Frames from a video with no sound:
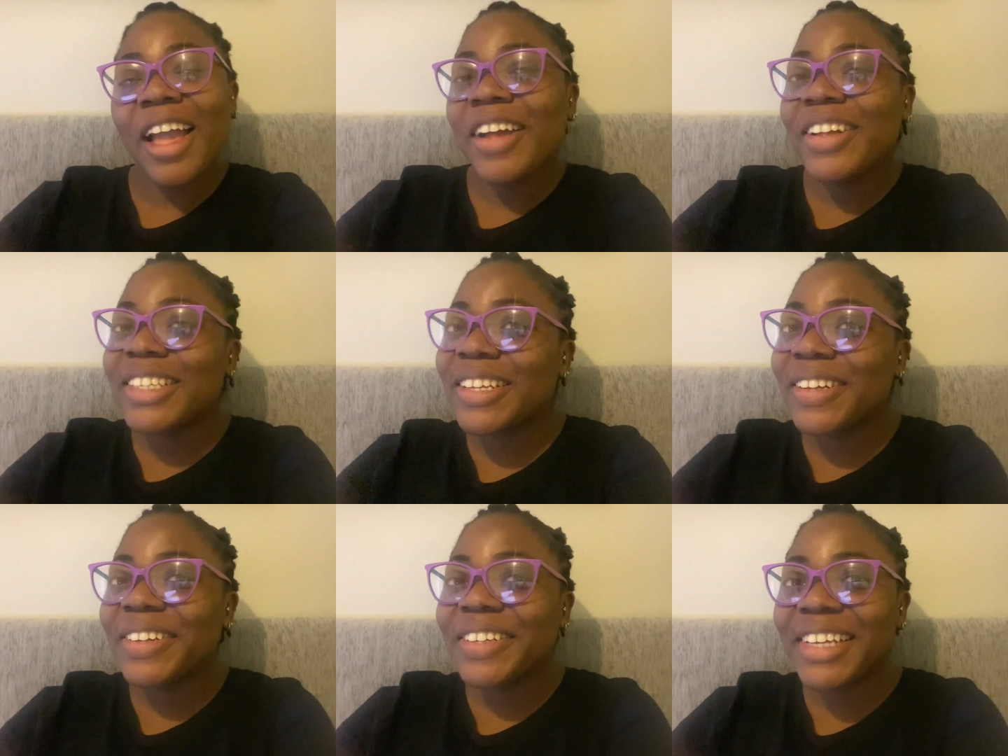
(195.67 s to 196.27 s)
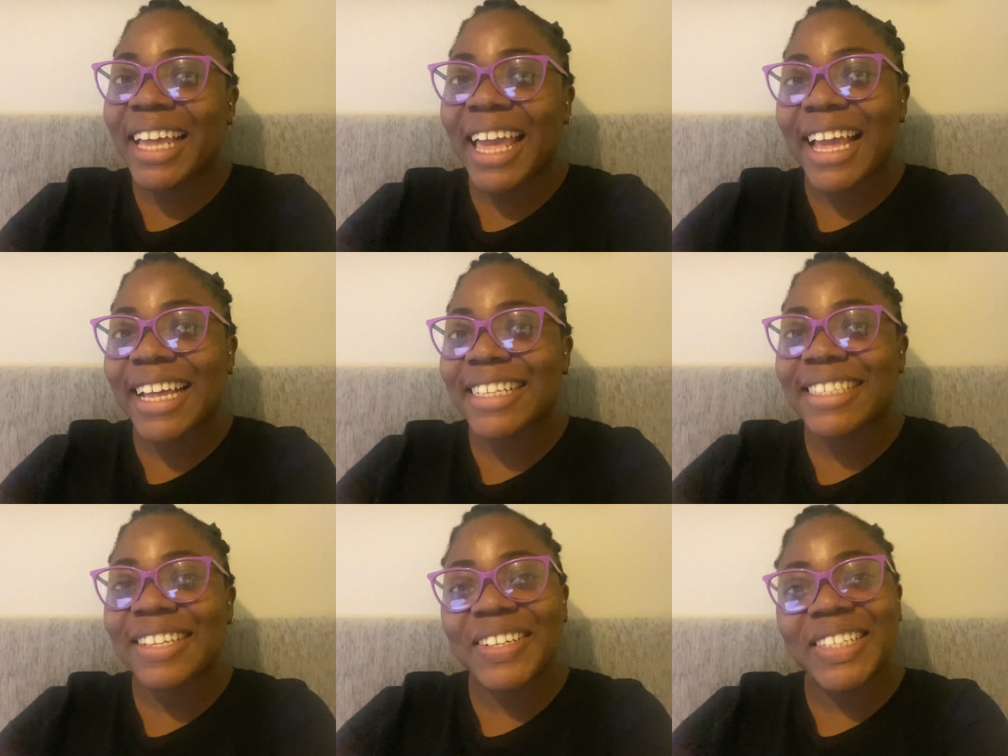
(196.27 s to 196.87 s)
So, you
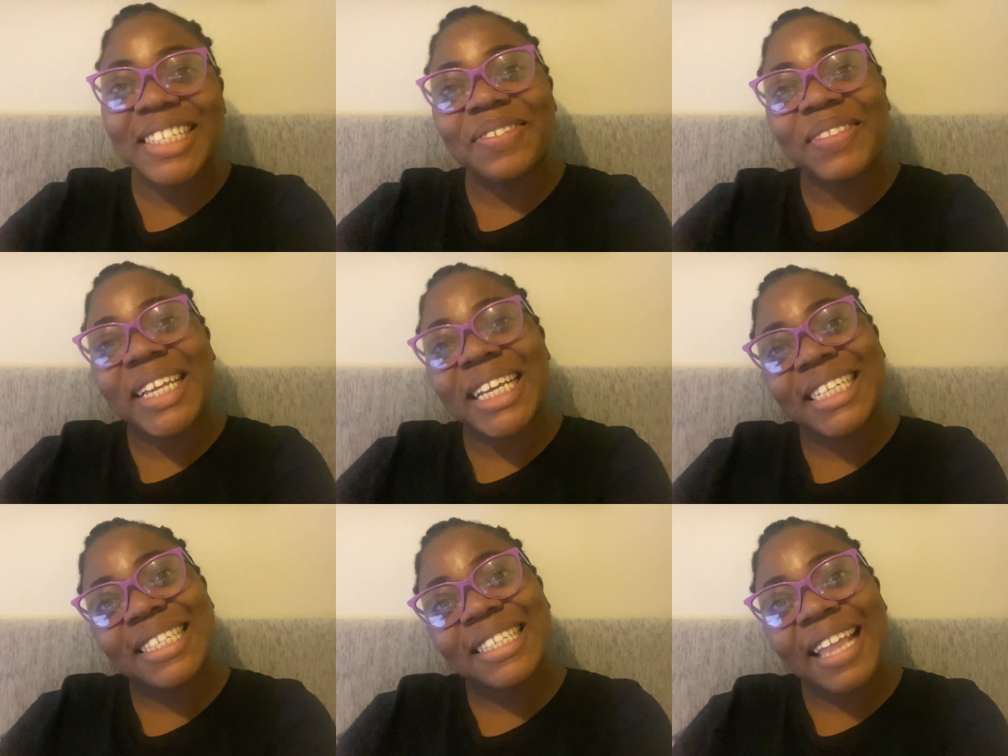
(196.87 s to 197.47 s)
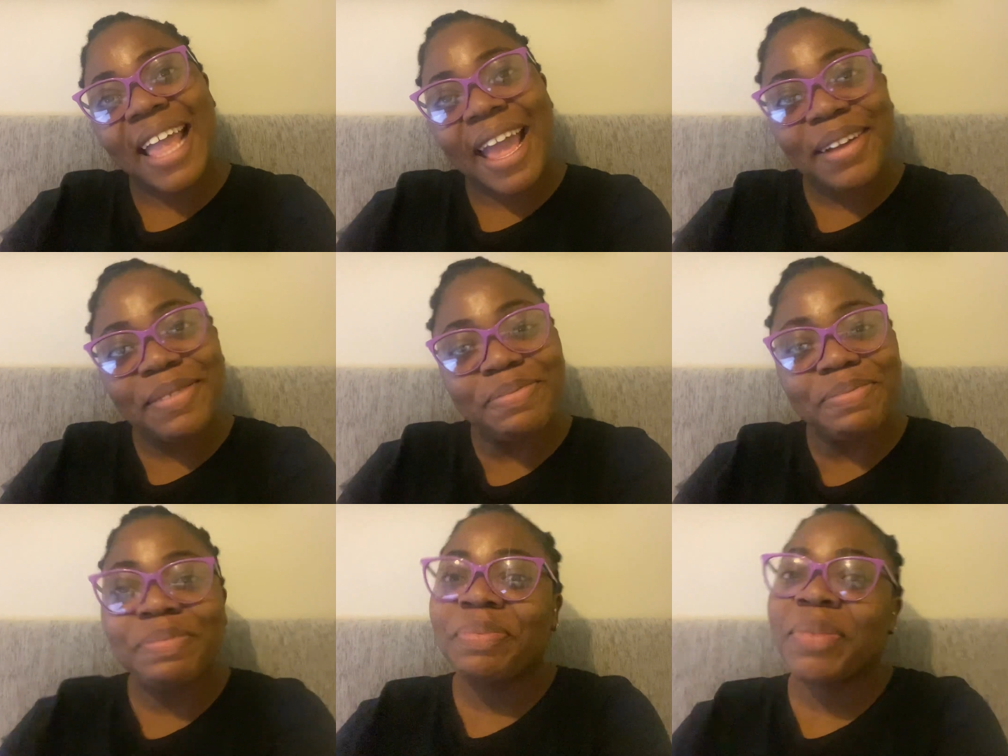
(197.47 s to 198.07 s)
guys, until next
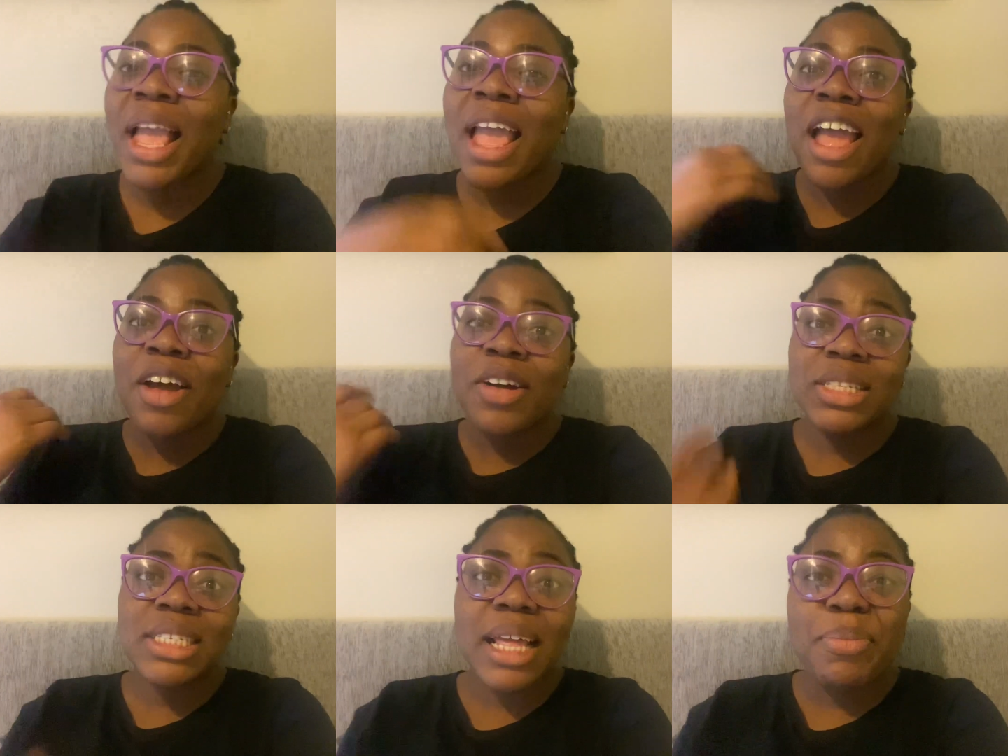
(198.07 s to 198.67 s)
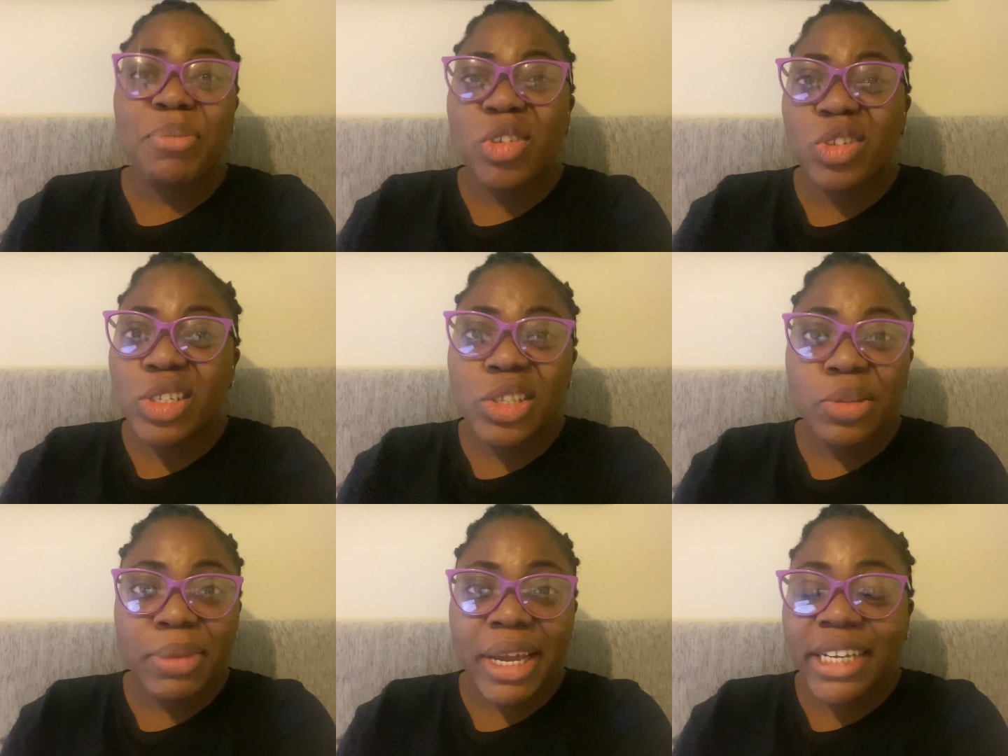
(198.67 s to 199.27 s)
time, until I
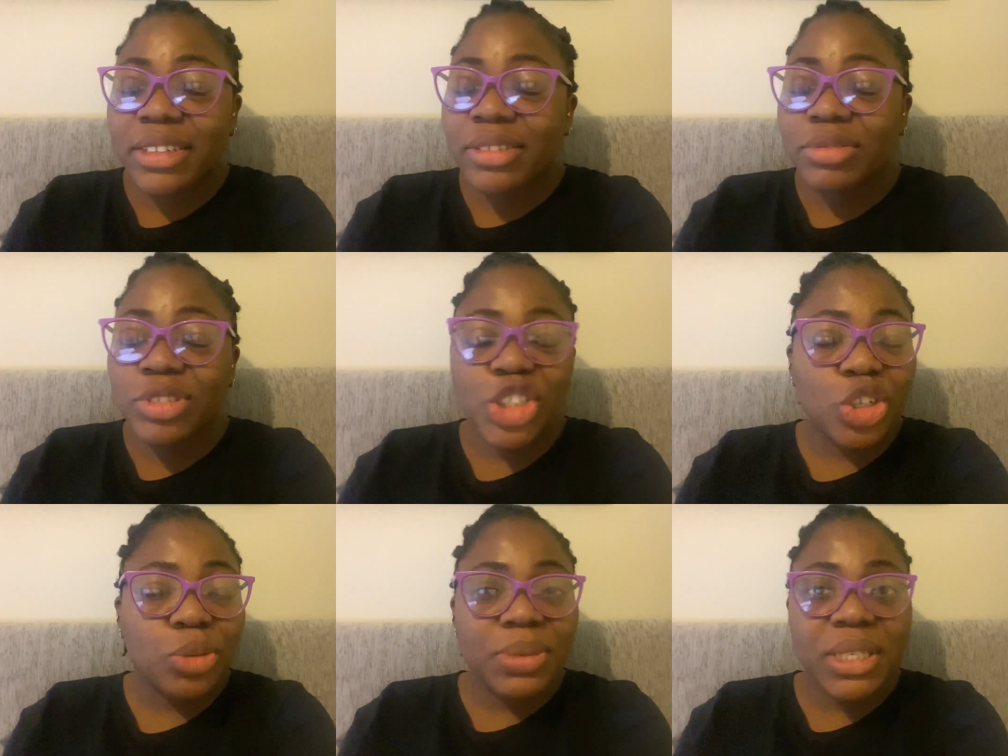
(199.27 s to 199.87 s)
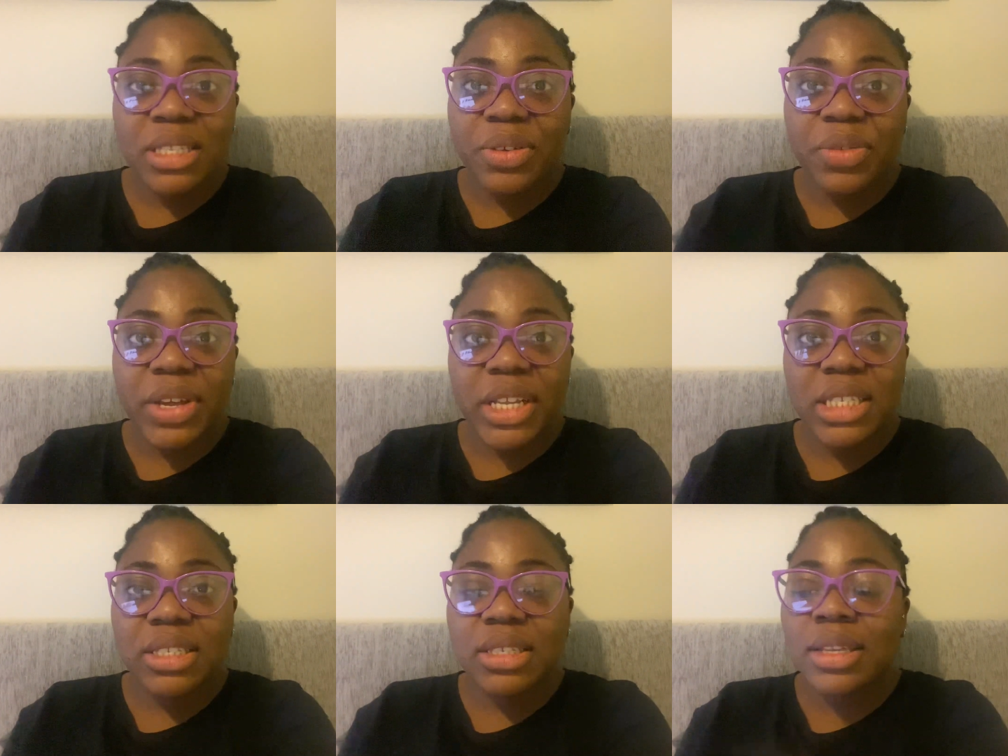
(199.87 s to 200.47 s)
continue my job
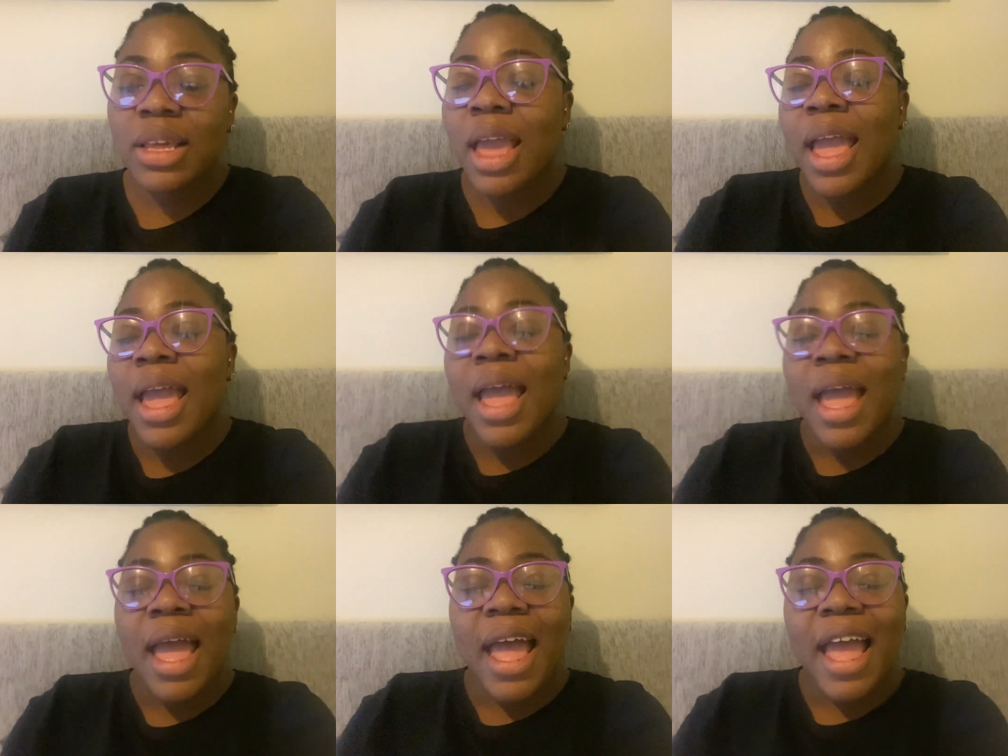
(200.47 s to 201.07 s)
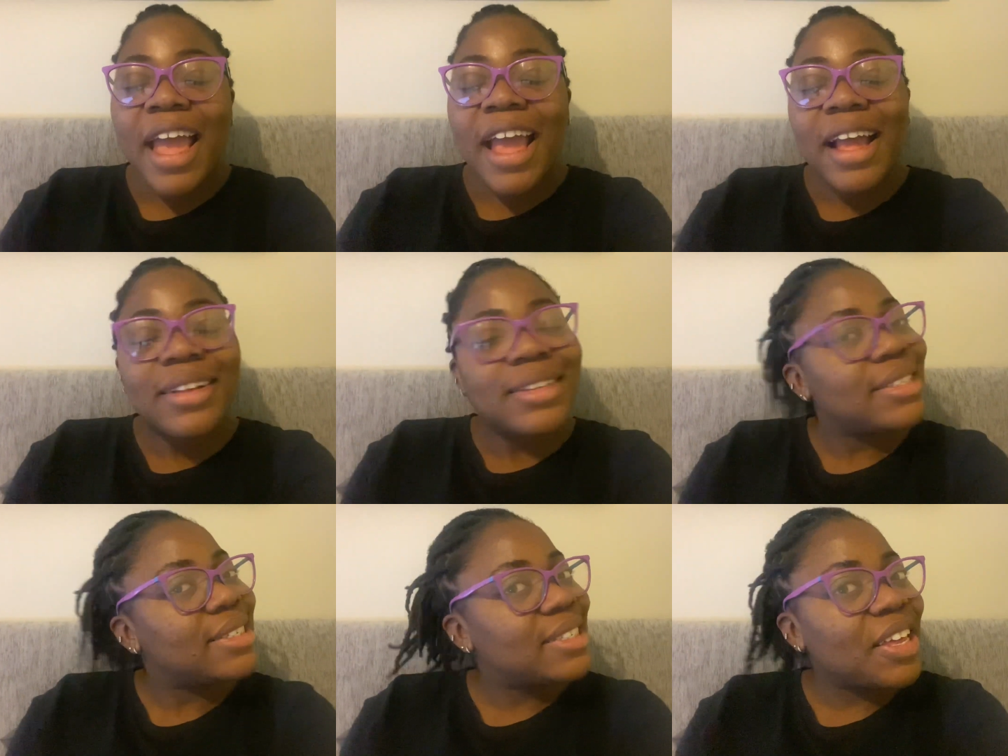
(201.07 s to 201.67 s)
series,
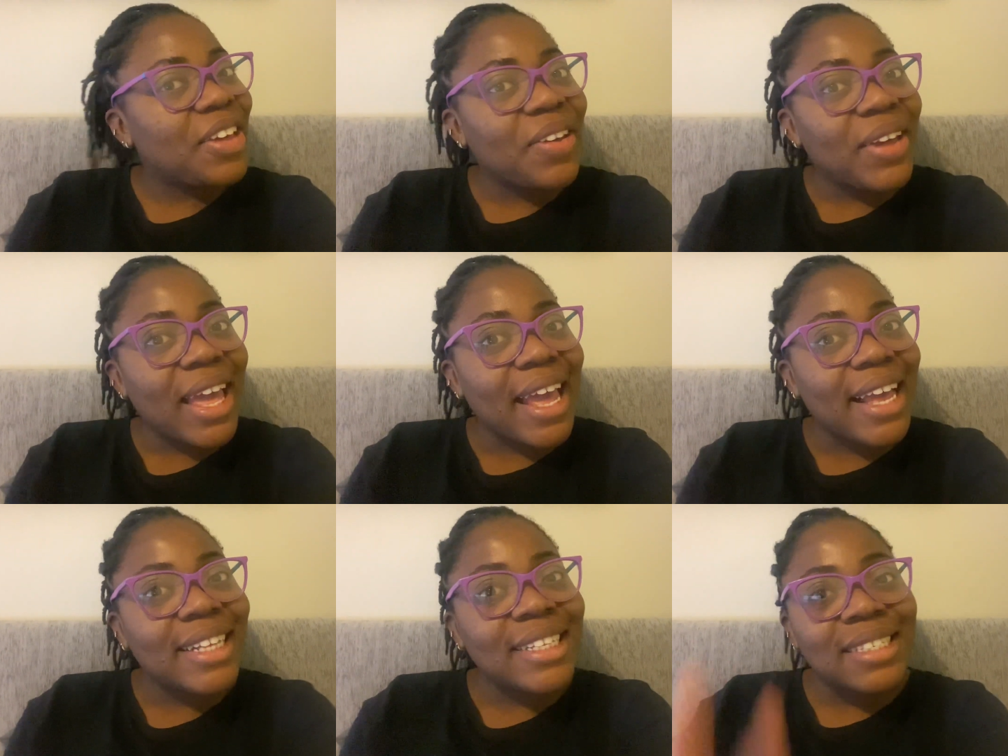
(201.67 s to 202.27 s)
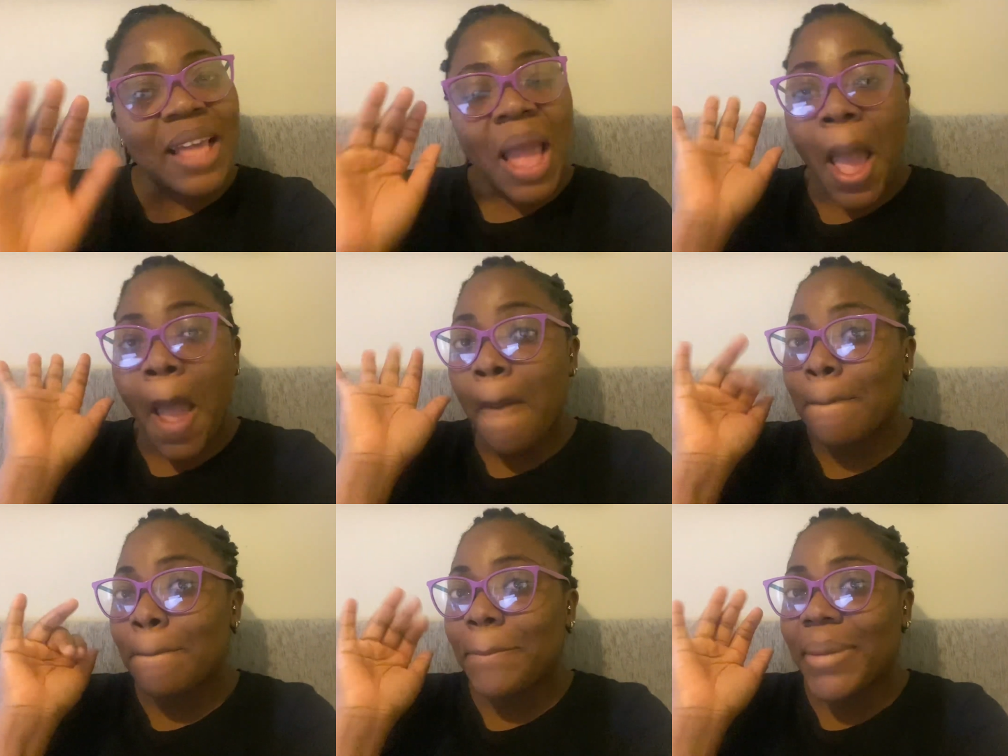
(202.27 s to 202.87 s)
see you guys.
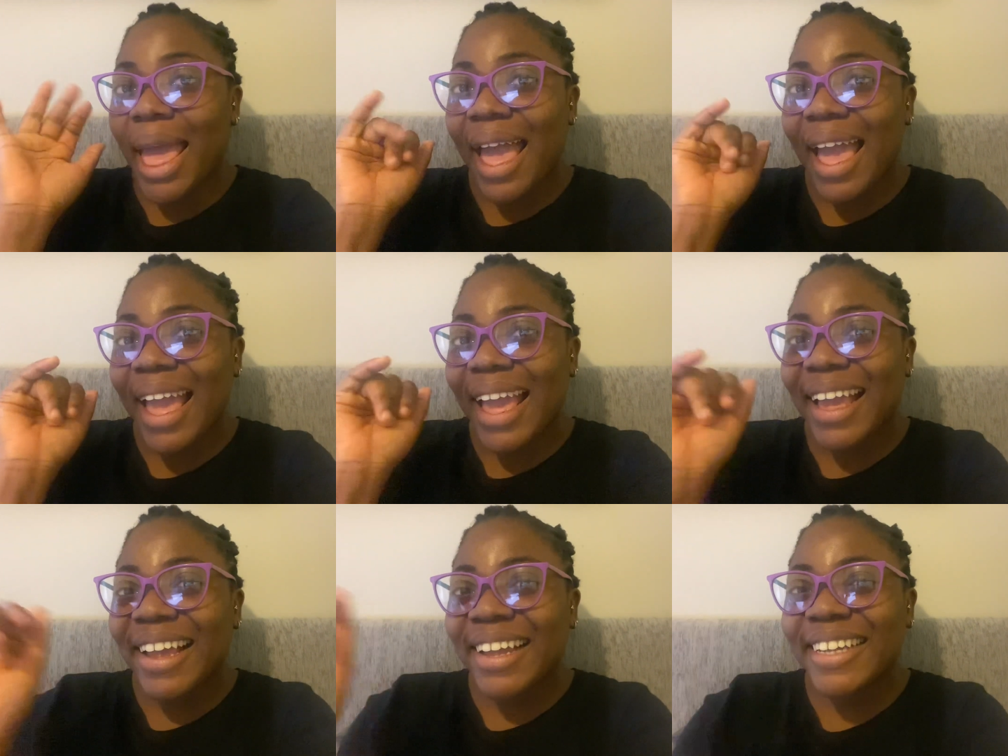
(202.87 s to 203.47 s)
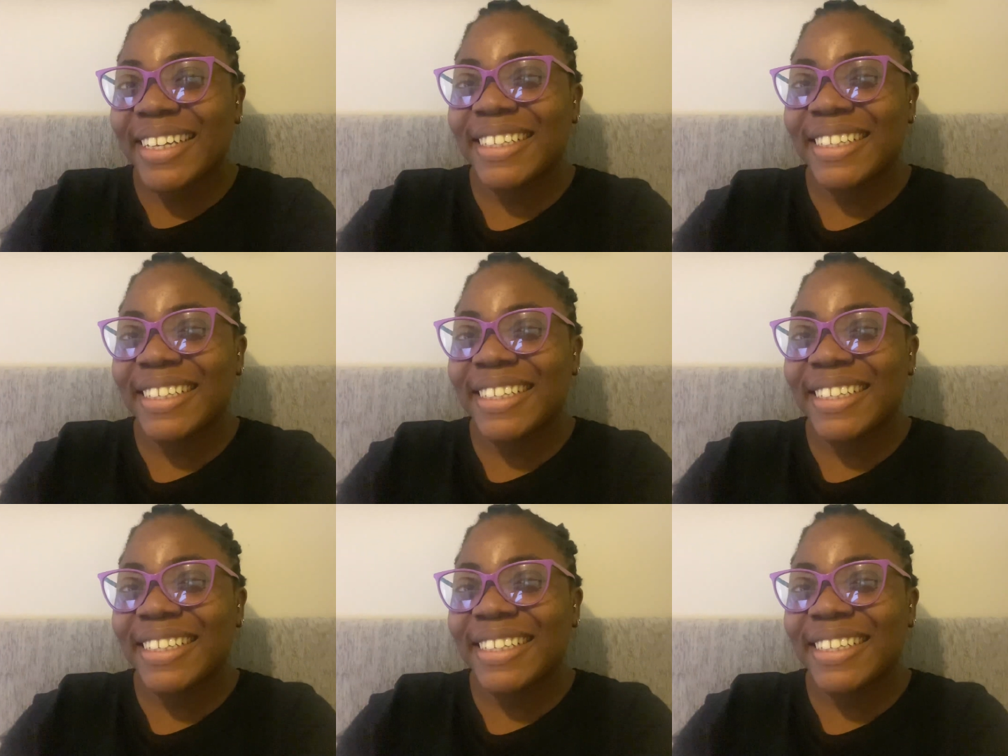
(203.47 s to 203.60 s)
Bye.